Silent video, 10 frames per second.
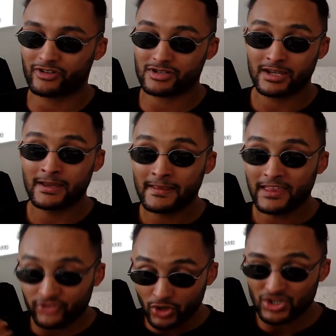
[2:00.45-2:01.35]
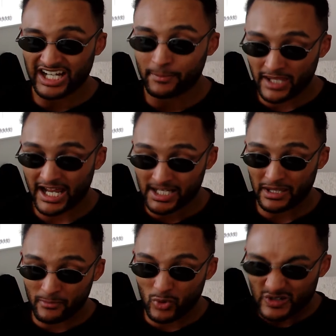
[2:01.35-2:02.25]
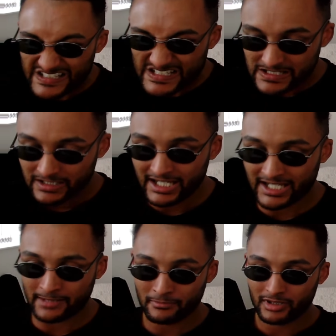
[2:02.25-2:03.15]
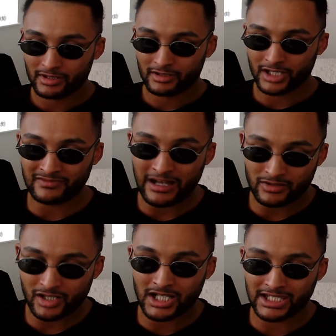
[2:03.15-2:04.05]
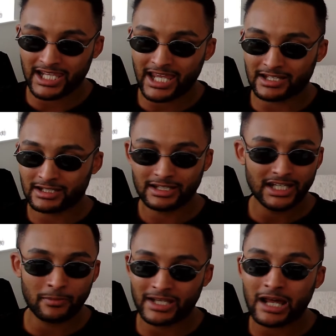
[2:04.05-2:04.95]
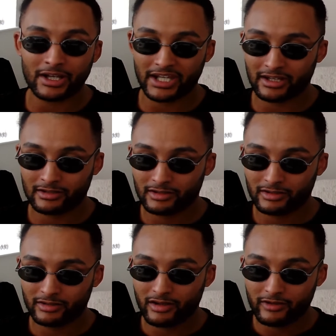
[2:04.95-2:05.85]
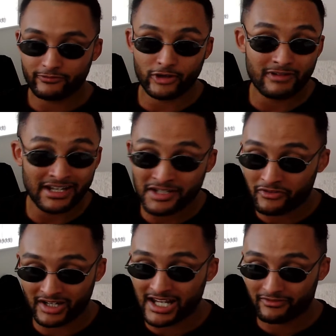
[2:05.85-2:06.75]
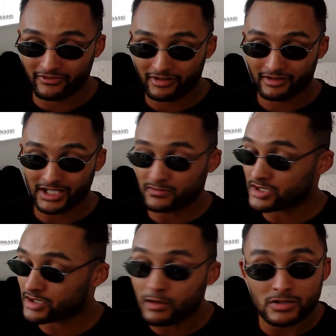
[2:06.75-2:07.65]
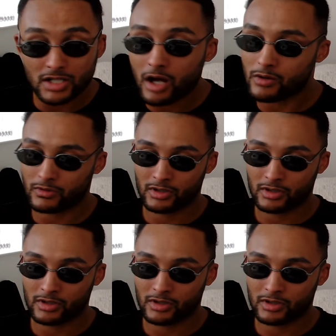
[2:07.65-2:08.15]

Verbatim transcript: Because if Usyk had a bit more in him in rounds 9 and 10, he'd have been out of there. Fury had nothing left. He was so slow.